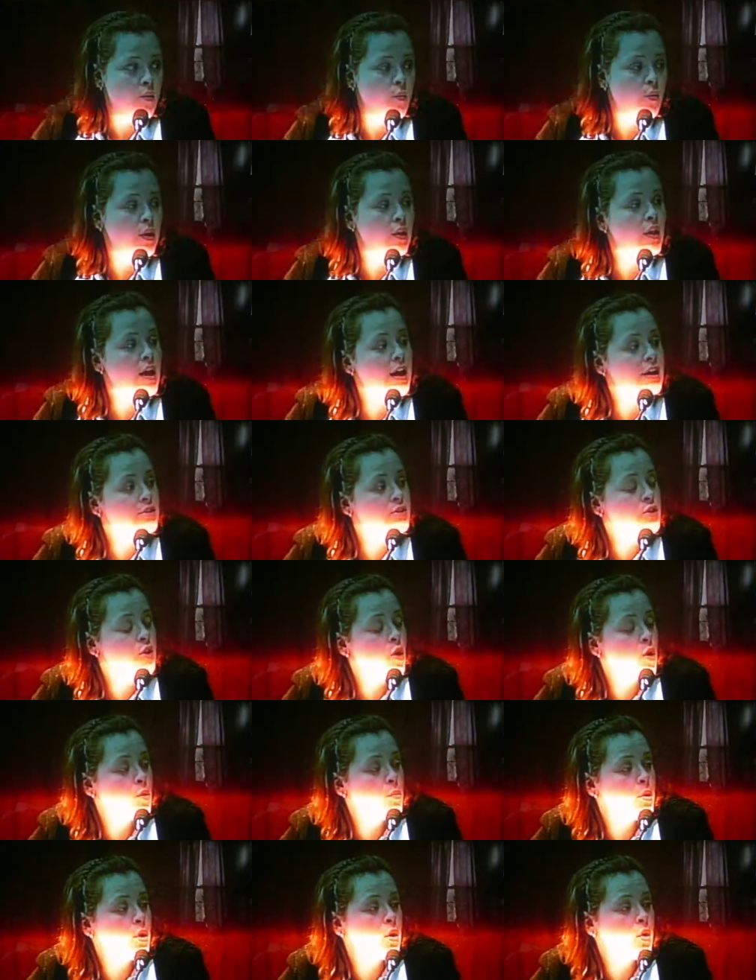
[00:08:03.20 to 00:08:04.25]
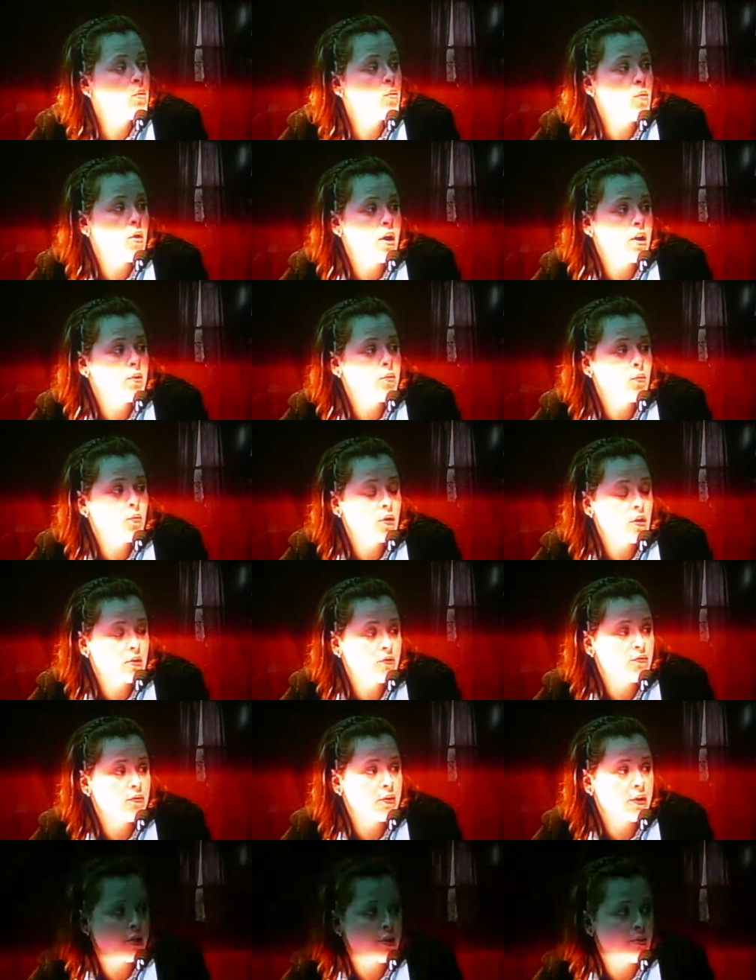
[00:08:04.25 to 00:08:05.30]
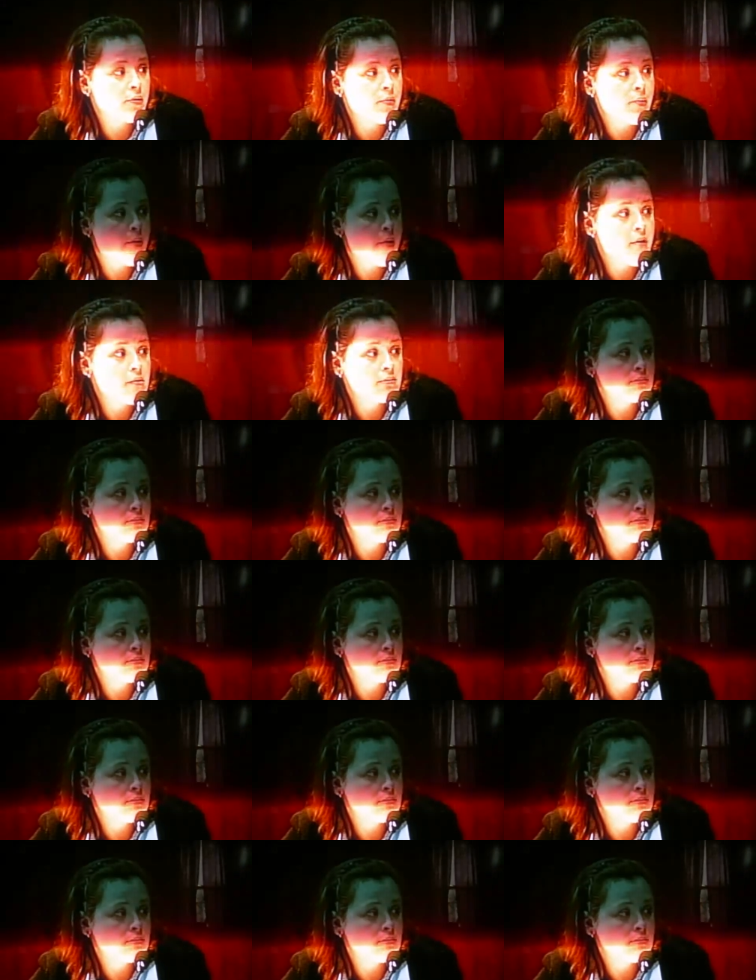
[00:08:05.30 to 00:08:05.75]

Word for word: will October 1 work for you?